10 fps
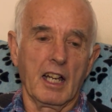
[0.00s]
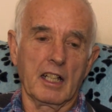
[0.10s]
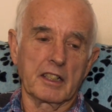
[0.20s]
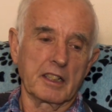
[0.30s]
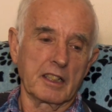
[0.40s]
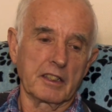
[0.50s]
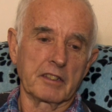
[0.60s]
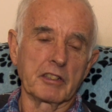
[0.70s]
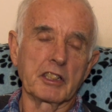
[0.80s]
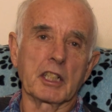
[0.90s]
and
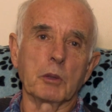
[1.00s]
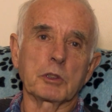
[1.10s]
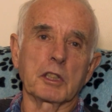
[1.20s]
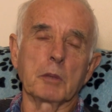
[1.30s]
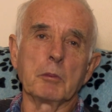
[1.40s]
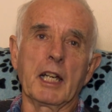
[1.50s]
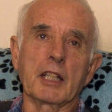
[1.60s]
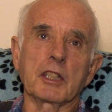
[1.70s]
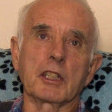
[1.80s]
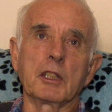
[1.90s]
the results of the
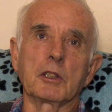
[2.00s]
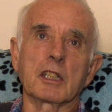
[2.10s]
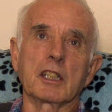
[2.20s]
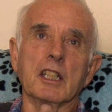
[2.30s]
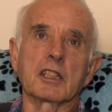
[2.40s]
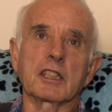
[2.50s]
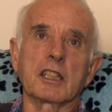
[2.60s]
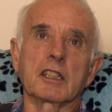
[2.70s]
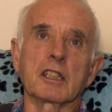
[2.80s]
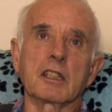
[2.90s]
match are usually
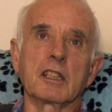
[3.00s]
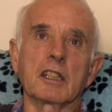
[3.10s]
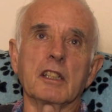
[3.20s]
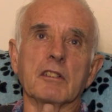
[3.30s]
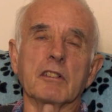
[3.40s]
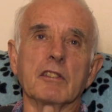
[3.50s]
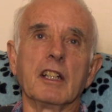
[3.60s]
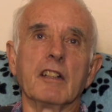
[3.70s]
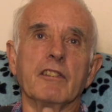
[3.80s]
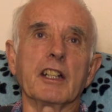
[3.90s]
sent to you either on
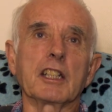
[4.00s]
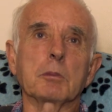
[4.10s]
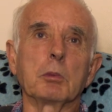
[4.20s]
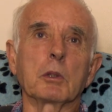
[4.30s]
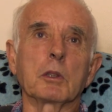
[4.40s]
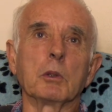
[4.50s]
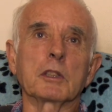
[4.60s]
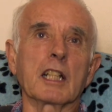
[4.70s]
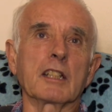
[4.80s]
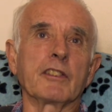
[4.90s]
Facebook or
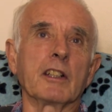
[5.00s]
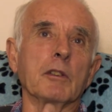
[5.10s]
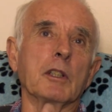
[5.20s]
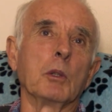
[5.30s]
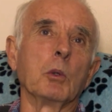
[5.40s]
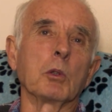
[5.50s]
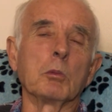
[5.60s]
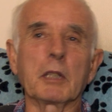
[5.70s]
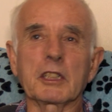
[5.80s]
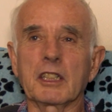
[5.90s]
telephone call or
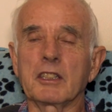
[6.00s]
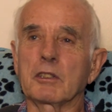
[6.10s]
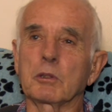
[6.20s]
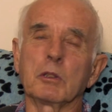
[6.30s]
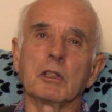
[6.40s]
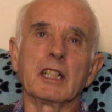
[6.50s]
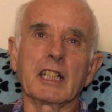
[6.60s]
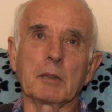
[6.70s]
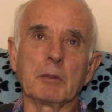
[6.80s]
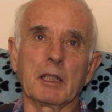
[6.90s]
messenger or
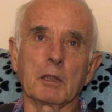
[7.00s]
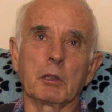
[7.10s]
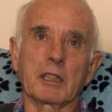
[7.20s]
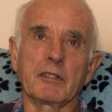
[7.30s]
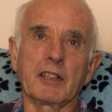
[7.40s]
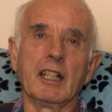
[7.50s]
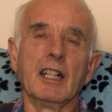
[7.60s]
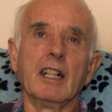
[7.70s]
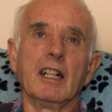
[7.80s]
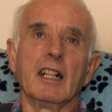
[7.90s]
email or whatever
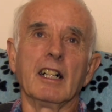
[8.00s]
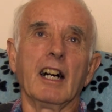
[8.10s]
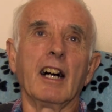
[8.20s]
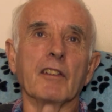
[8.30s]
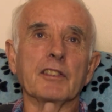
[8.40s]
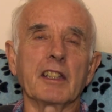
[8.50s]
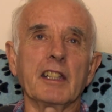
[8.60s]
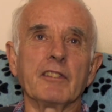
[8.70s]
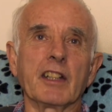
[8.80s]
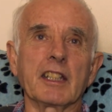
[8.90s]
after the
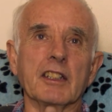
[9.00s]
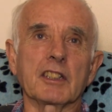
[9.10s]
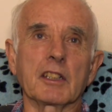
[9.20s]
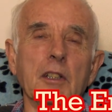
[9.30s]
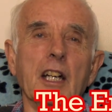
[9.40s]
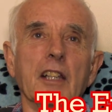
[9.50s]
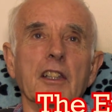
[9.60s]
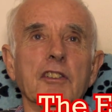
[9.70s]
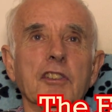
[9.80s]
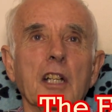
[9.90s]
event. So
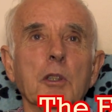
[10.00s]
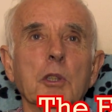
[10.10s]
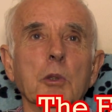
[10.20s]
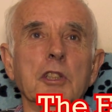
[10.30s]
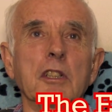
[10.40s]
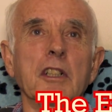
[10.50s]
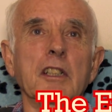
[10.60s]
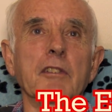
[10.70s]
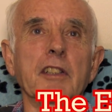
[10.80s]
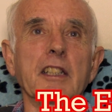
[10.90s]
the social side
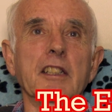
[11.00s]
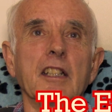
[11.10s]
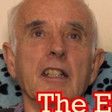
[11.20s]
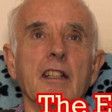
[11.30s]
of it